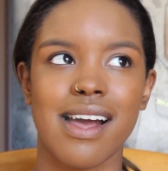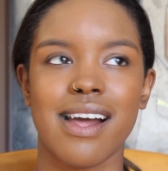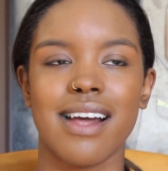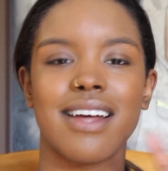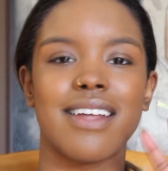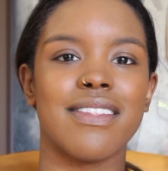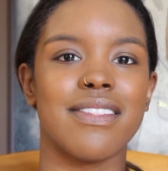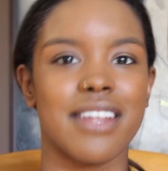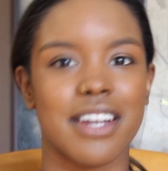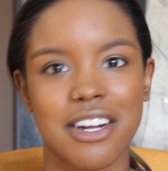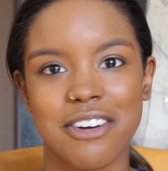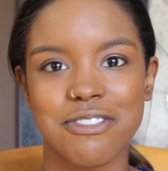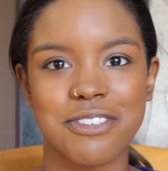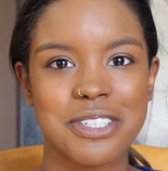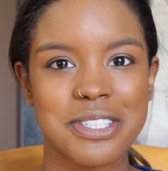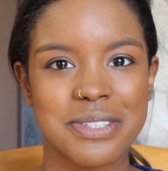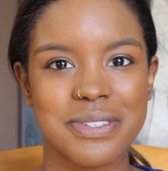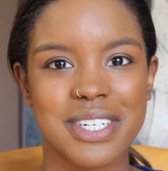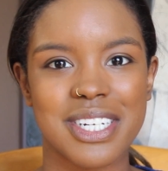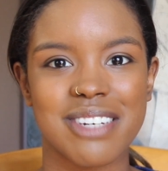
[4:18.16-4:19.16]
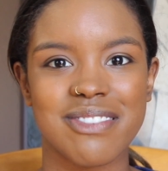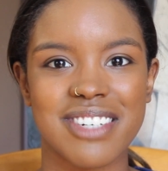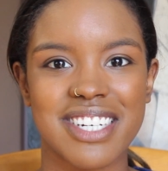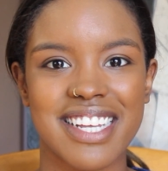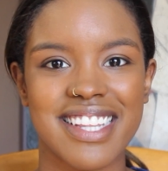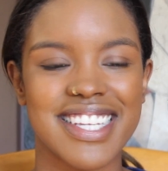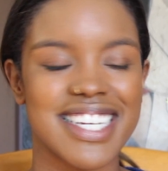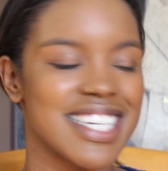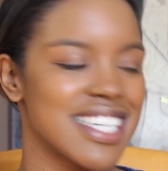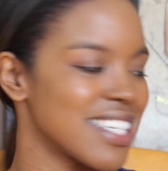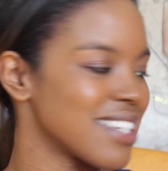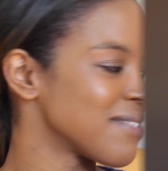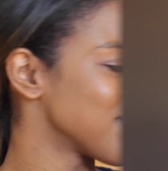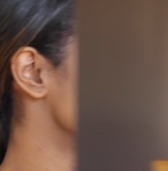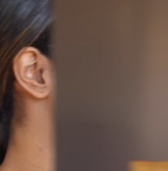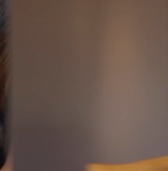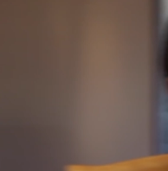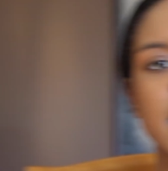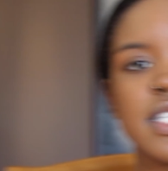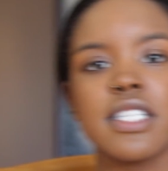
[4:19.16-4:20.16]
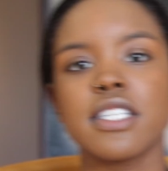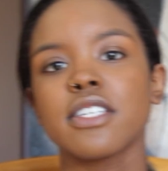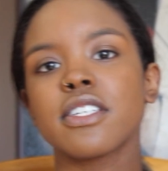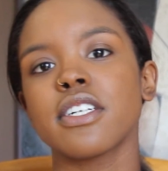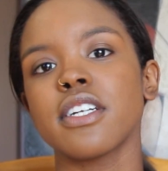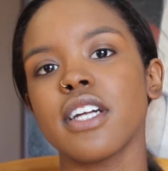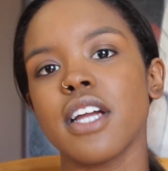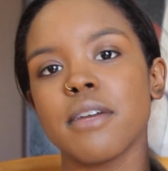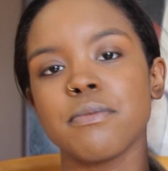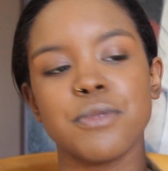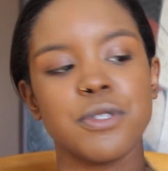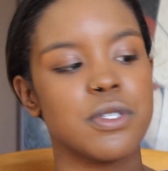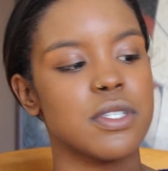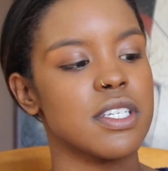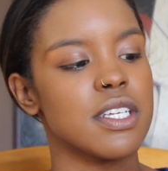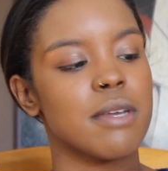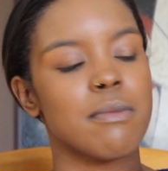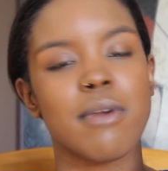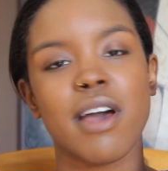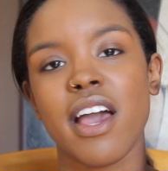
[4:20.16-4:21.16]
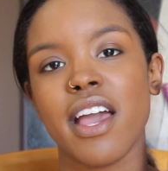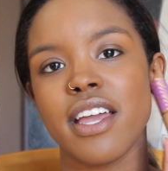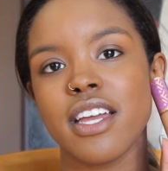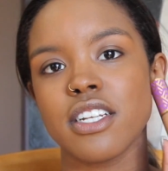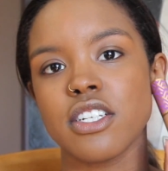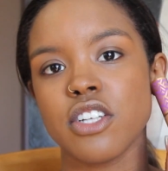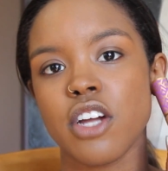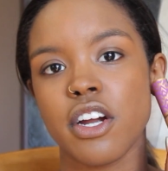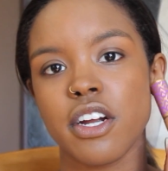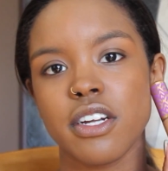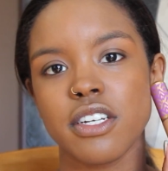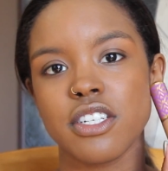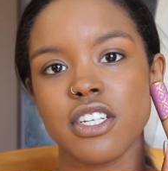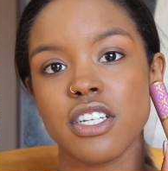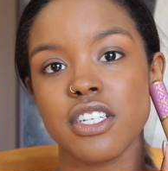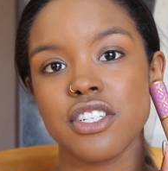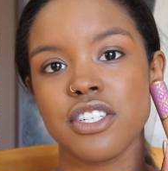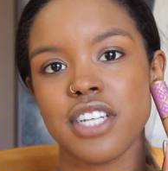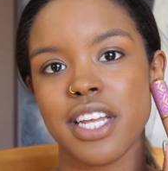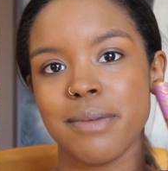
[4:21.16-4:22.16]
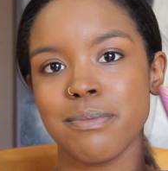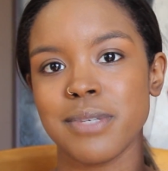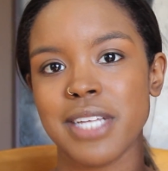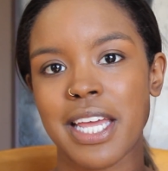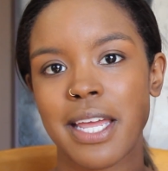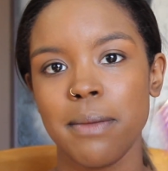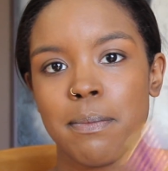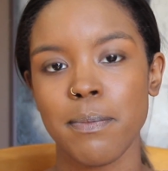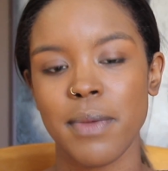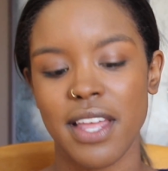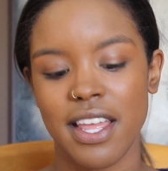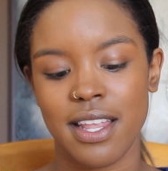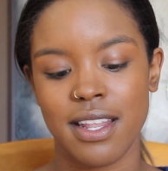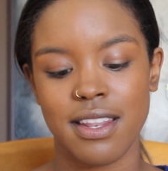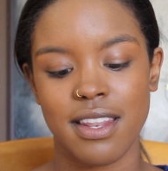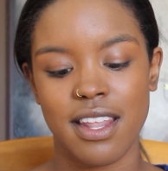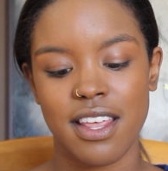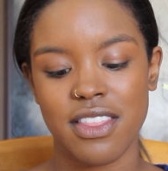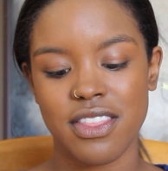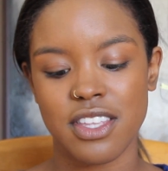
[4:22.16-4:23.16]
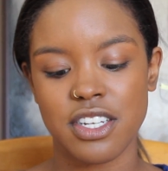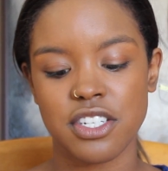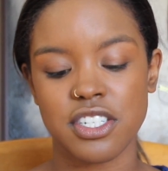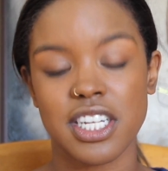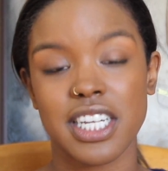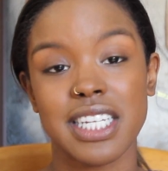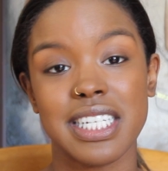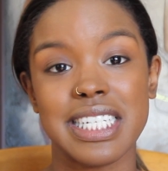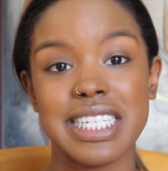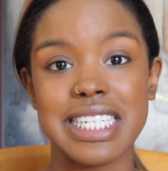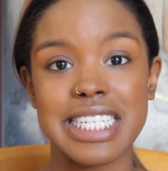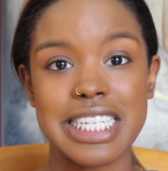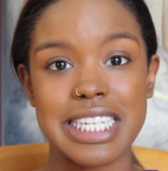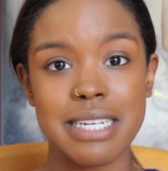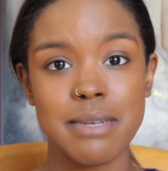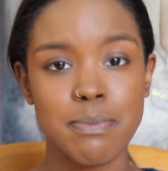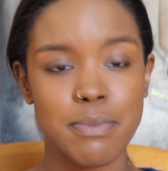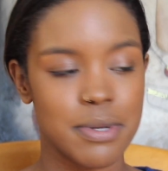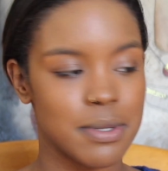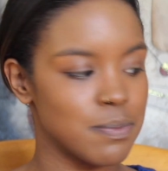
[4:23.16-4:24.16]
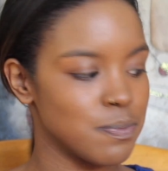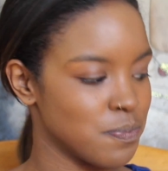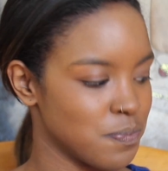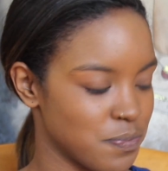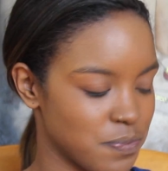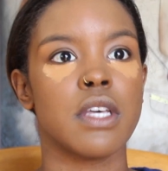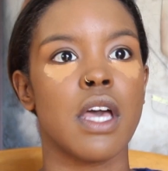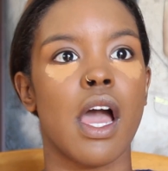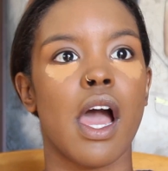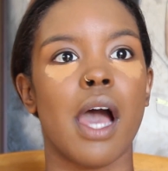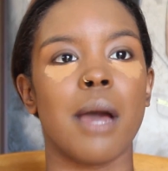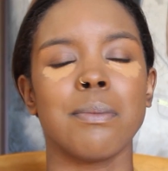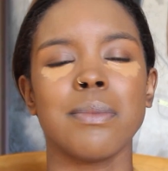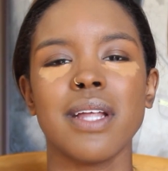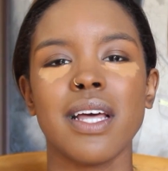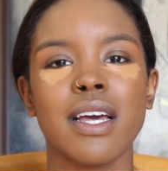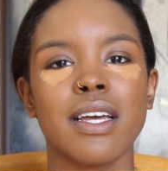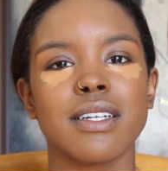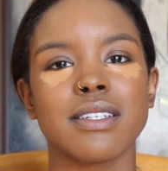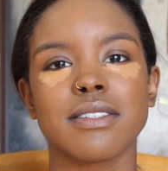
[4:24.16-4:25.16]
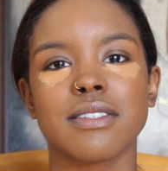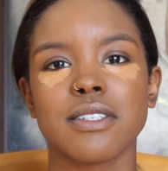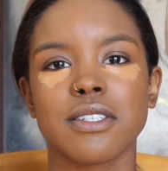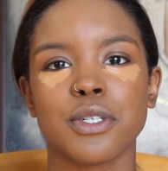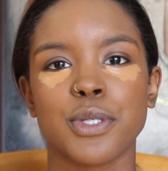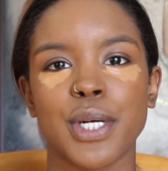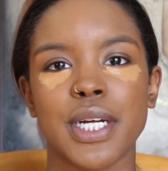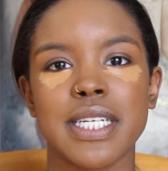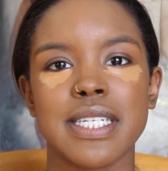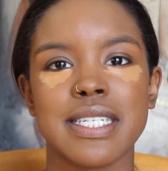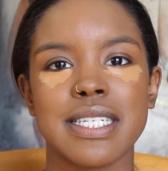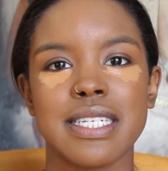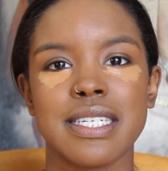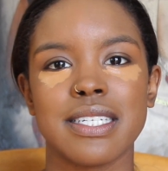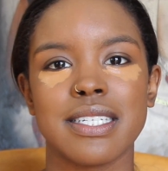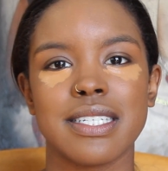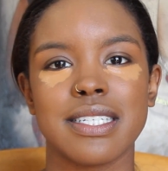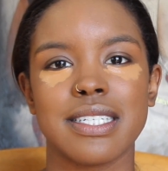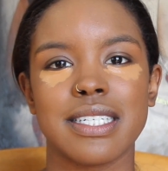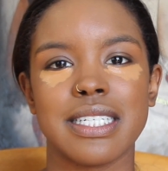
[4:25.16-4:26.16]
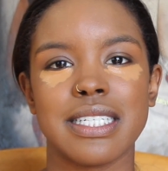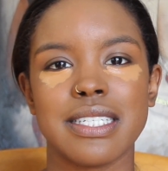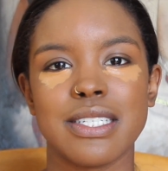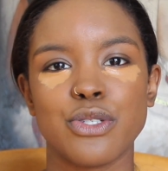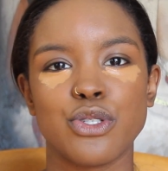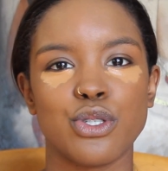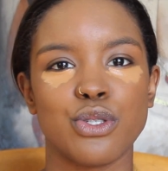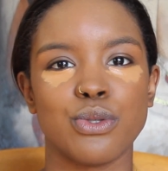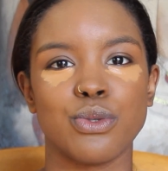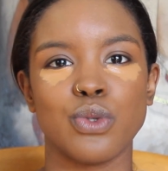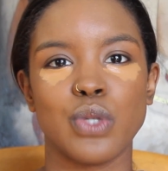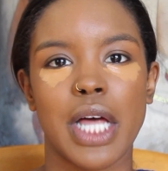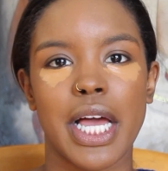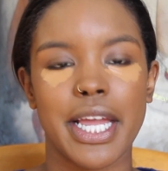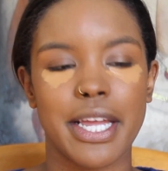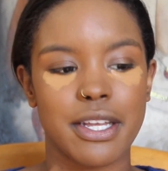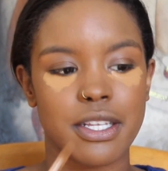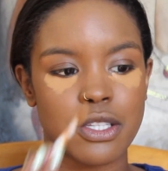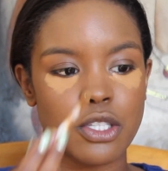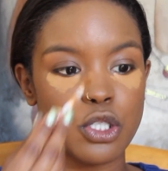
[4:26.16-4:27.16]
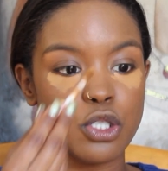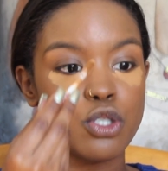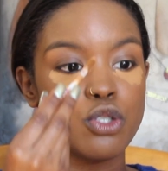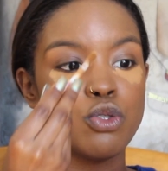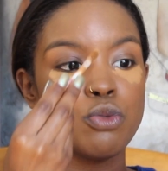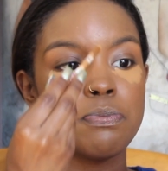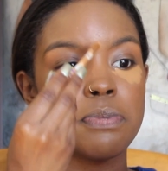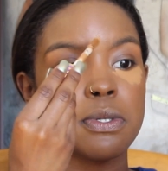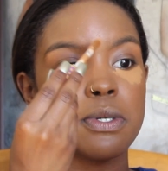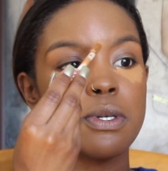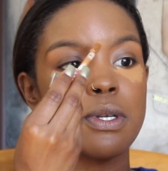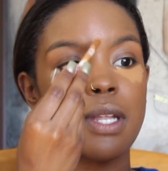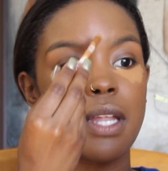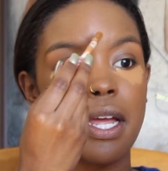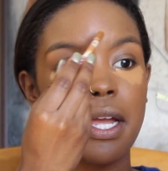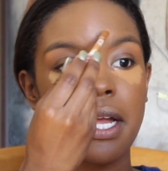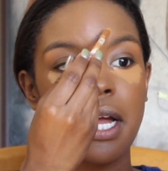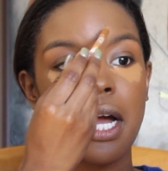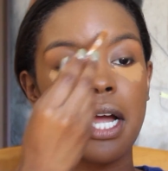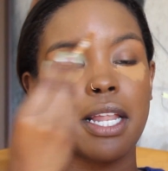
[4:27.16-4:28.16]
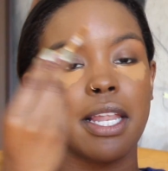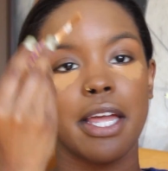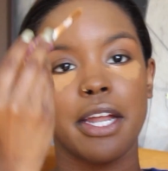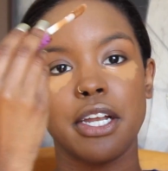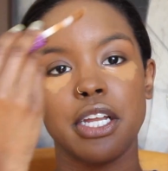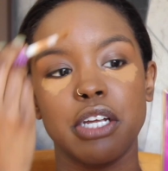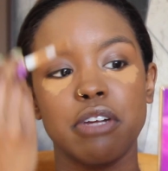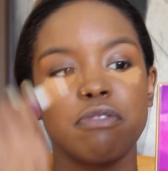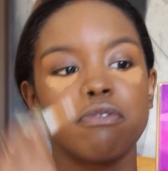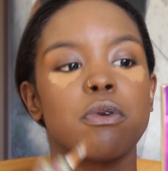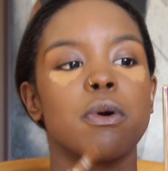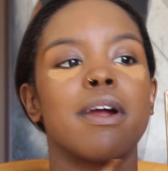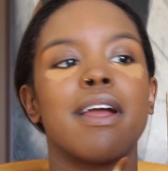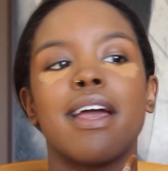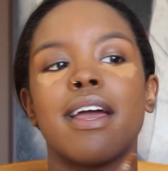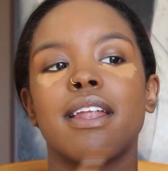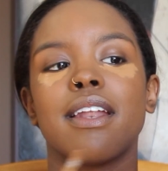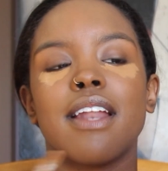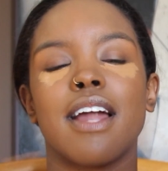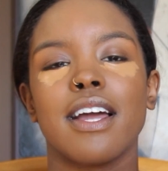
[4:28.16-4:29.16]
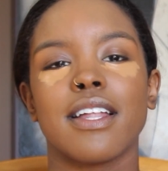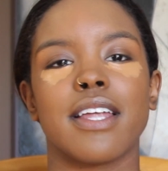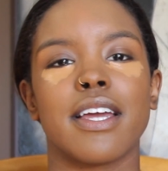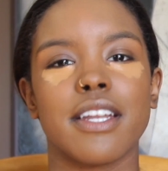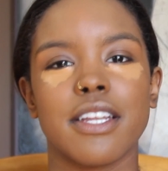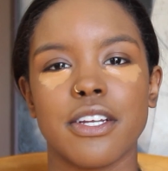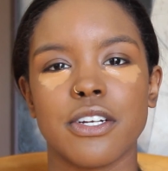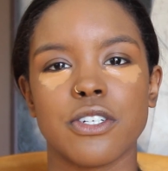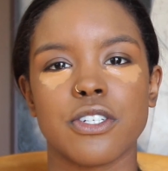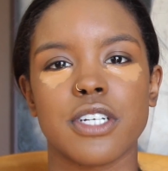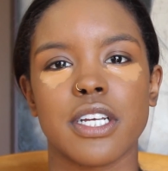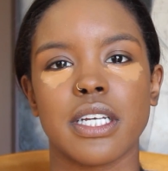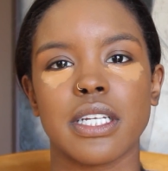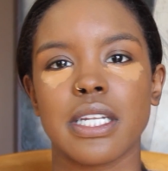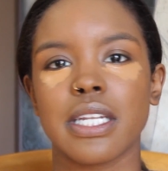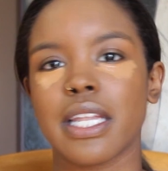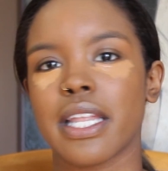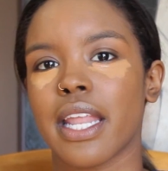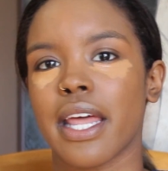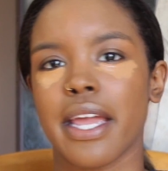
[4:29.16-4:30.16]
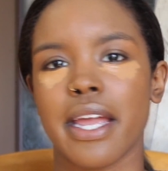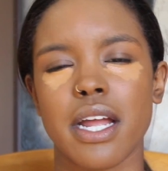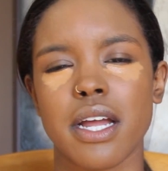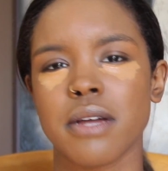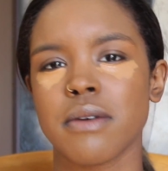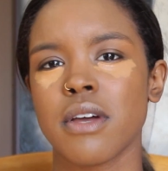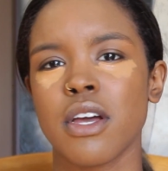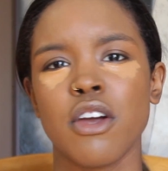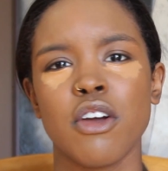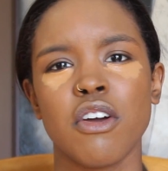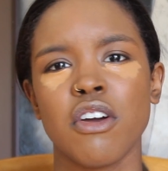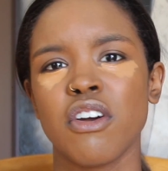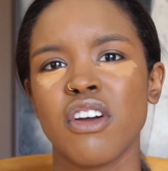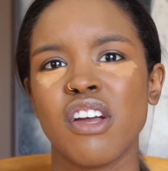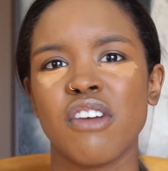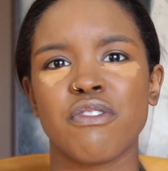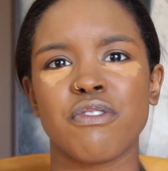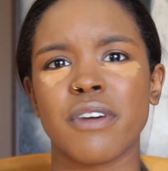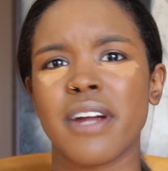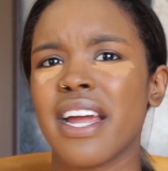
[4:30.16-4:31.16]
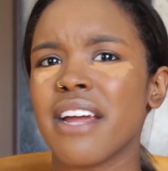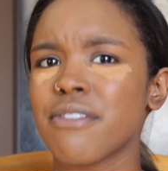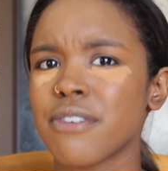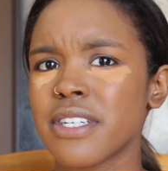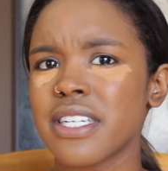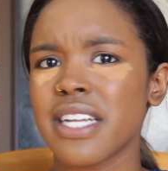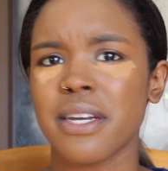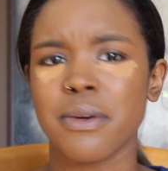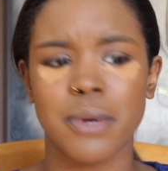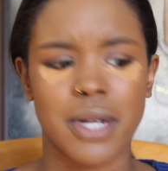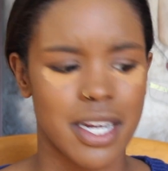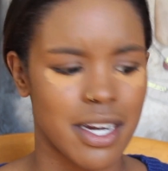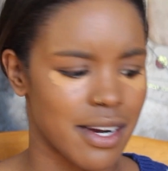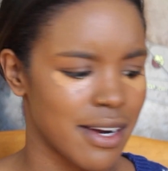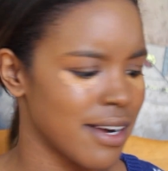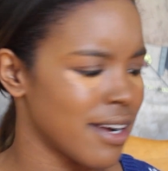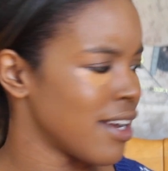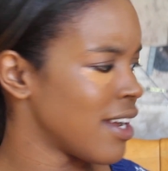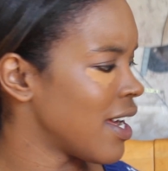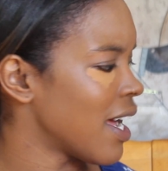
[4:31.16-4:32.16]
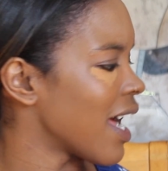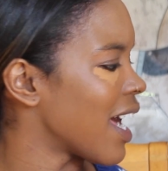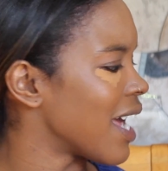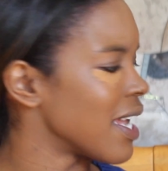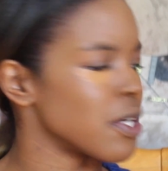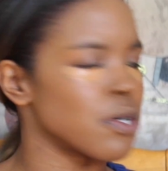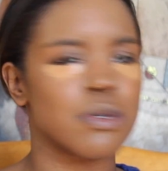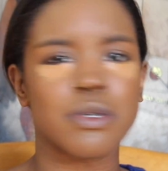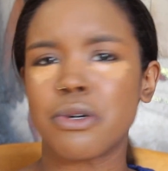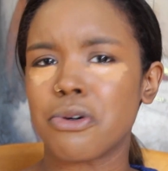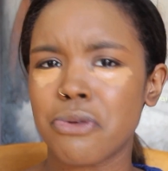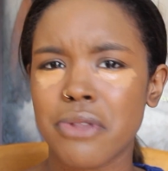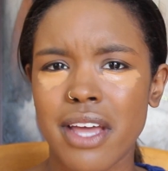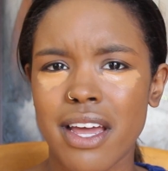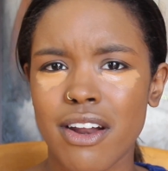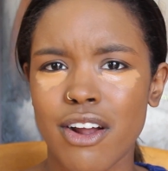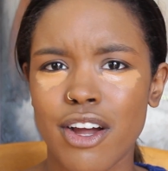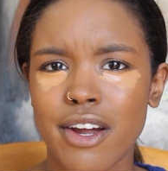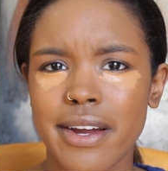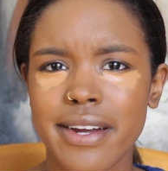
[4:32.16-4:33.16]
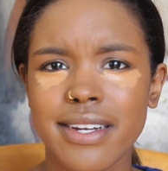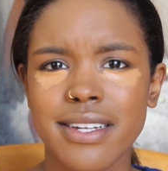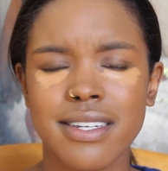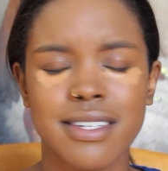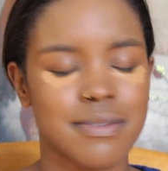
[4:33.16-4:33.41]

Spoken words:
and then I'll fill you in on what I think. For concealer, I'm using my Tarte Shape Tape in the shade Deep. I'm not crazy into like the super like highlighting your forehead and highlighting your chin. Like for everyday wear, I don't go that hard.